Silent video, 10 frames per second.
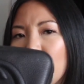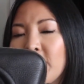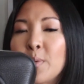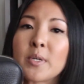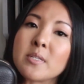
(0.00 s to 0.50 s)
know if
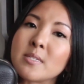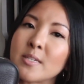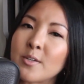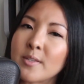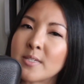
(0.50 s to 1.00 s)
you would
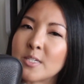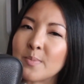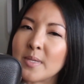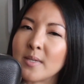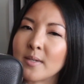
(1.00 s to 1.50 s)
consider this to
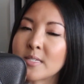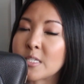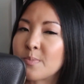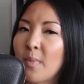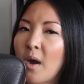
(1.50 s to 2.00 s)
be a
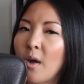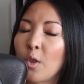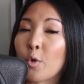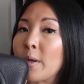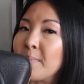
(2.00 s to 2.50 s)

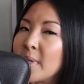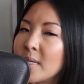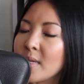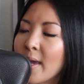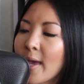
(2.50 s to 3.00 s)
small or a
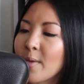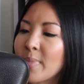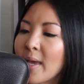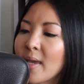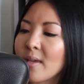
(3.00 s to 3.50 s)
mini
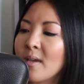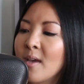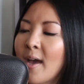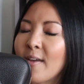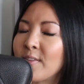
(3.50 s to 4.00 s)
handbag.
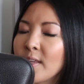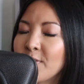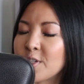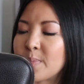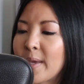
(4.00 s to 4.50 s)
I feel like
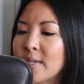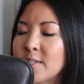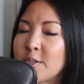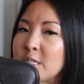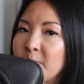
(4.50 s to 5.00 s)
there's bags
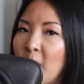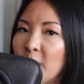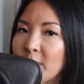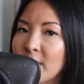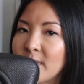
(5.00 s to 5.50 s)
that are
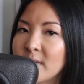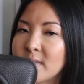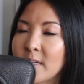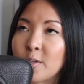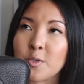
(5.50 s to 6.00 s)
smaller than this
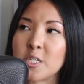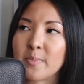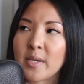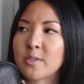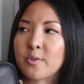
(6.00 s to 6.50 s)
that Gucci
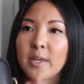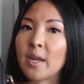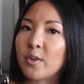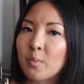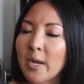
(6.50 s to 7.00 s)
makes or that
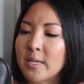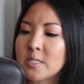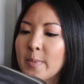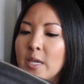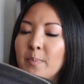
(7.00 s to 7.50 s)
other
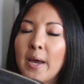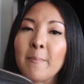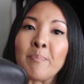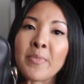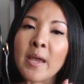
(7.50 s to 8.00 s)
brands make, but
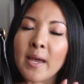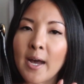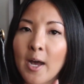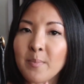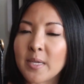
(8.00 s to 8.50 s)

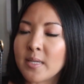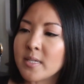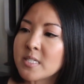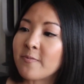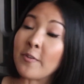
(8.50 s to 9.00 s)
it
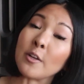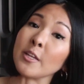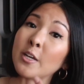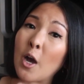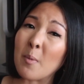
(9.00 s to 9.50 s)
is
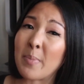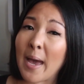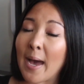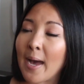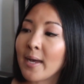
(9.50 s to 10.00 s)
fairly
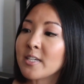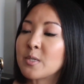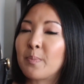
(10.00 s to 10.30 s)
compact,